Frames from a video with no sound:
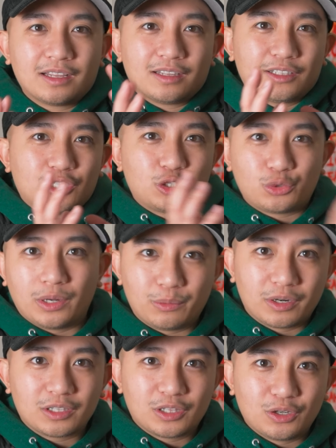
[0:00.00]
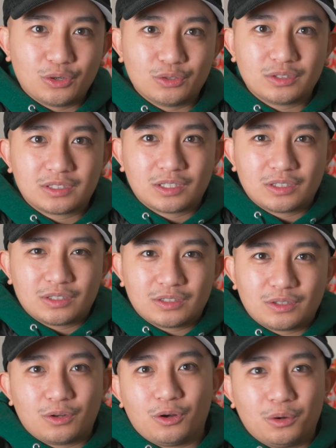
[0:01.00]
streetwear clothes
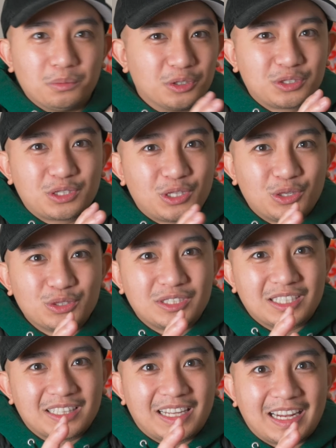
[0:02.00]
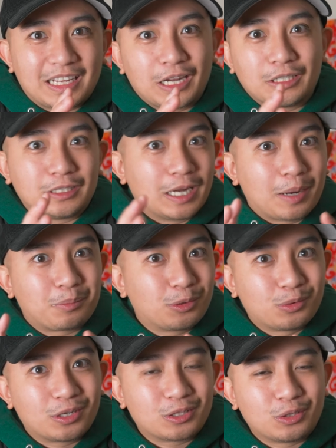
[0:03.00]
almost close to like
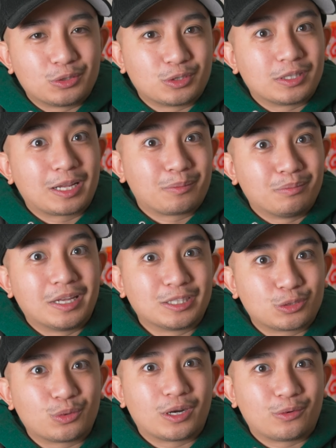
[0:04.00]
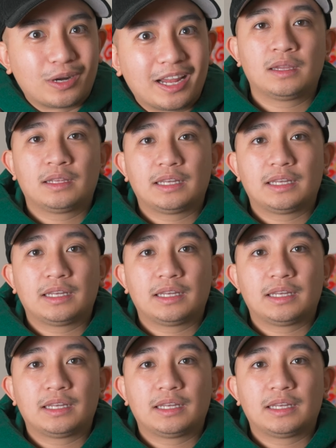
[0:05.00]
dapperwear clothes or like menswear, right?